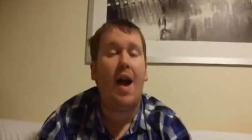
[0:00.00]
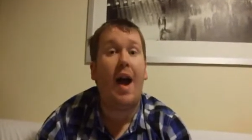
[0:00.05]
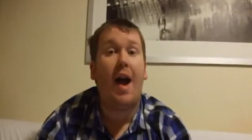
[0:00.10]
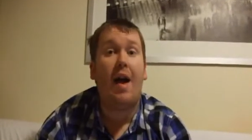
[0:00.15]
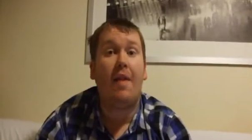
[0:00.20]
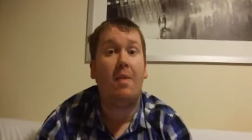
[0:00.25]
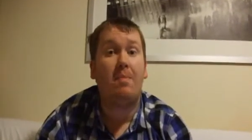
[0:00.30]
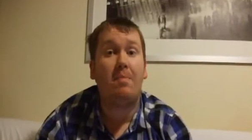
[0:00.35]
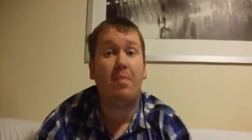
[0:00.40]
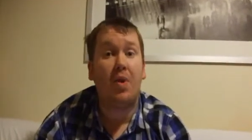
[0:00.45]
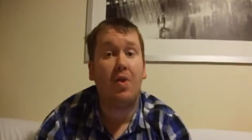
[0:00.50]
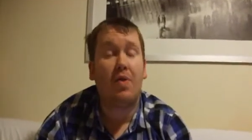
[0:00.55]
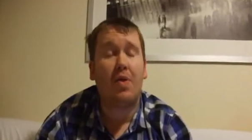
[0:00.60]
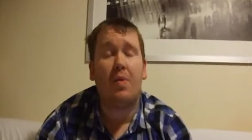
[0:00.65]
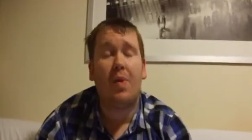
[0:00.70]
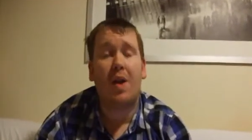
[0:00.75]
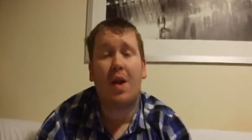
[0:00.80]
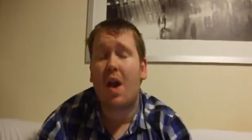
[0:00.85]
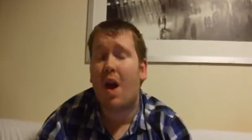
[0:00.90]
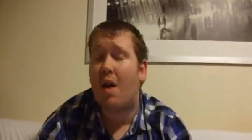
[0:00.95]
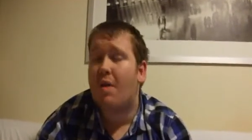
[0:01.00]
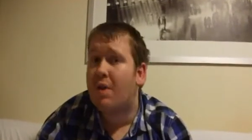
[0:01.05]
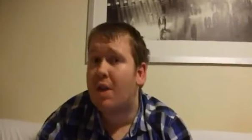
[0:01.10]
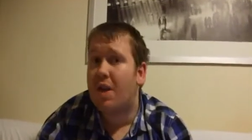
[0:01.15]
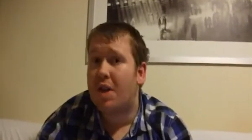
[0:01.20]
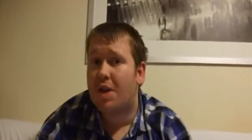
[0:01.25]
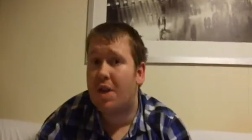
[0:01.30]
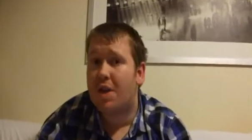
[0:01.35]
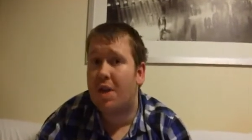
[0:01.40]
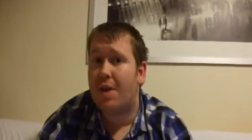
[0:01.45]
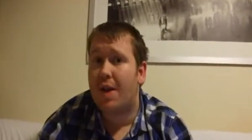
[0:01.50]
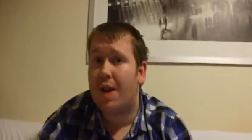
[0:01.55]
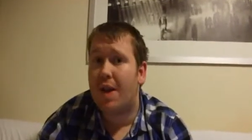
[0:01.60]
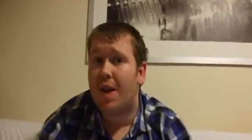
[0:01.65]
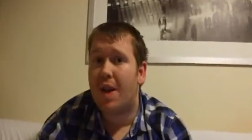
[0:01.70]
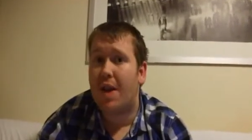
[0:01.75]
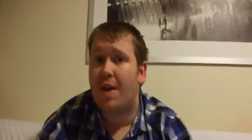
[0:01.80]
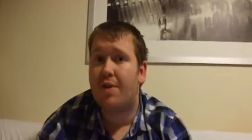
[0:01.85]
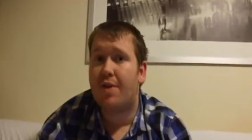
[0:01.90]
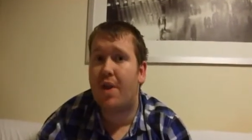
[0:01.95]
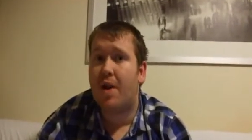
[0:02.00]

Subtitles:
And the book that we're currently doing is